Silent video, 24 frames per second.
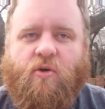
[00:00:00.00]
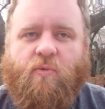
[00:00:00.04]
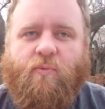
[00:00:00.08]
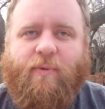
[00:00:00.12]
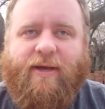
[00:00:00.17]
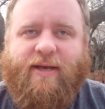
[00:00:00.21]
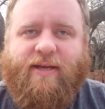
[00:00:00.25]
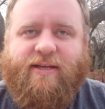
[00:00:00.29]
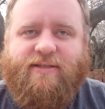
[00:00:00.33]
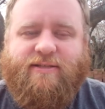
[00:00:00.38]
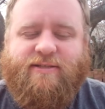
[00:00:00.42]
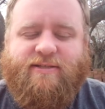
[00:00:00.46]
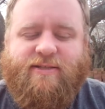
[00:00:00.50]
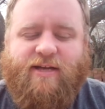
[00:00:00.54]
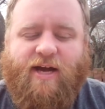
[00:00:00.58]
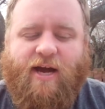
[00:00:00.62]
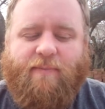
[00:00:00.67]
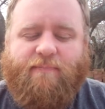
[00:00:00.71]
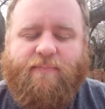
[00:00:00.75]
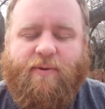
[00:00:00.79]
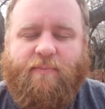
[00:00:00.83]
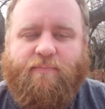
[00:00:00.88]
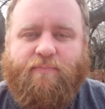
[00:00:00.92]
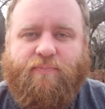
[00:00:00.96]
we can
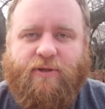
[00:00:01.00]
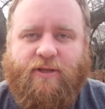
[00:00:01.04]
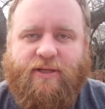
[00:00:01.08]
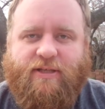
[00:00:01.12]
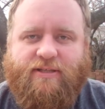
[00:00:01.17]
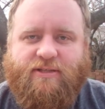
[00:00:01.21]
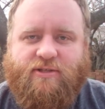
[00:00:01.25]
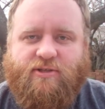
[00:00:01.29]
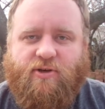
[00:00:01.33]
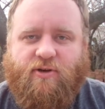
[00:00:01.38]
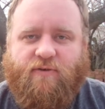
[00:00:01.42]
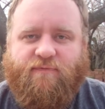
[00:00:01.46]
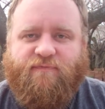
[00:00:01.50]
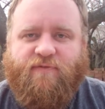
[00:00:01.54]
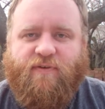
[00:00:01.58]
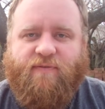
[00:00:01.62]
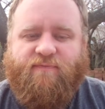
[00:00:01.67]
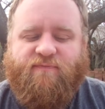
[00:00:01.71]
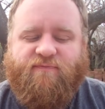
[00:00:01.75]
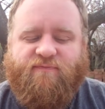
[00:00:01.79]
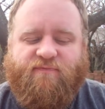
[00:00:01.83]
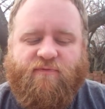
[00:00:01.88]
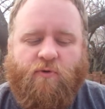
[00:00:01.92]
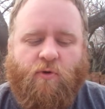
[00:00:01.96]
stop a blister
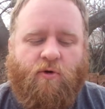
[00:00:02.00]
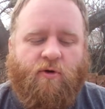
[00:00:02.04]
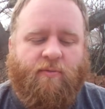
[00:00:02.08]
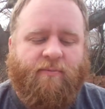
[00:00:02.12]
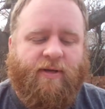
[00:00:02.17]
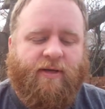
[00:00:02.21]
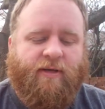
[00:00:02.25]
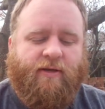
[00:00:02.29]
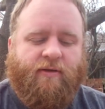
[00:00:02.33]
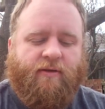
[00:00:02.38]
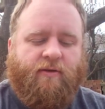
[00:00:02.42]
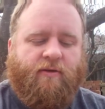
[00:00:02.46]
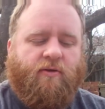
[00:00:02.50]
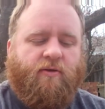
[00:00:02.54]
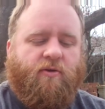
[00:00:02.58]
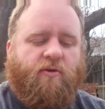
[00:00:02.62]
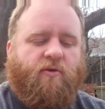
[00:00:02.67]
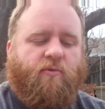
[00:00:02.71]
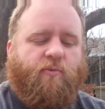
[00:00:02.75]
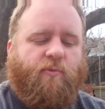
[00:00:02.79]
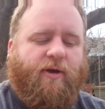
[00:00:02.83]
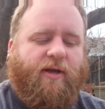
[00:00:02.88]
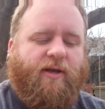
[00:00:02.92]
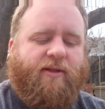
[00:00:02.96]
from forming
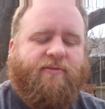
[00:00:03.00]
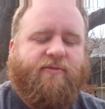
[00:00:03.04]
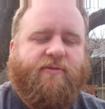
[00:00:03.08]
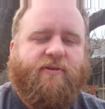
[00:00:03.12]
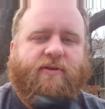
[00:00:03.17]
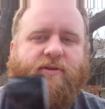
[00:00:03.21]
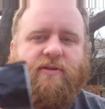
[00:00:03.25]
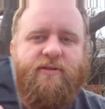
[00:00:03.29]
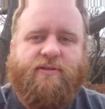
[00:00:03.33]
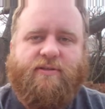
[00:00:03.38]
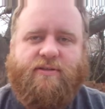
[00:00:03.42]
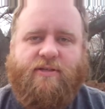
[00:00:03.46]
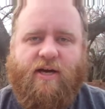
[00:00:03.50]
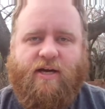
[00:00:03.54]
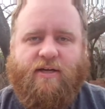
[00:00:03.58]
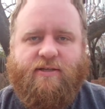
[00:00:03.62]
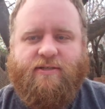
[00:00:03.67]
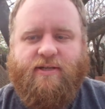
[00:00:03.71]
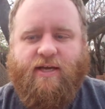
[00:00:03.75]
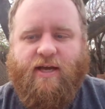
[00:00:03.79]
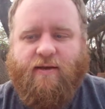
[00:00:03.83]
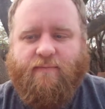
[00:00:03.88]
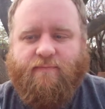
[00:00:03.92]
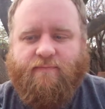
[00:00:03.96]
with
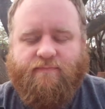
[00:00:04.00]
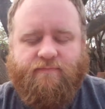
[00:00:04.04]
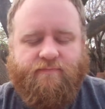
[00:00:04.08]
duct tape.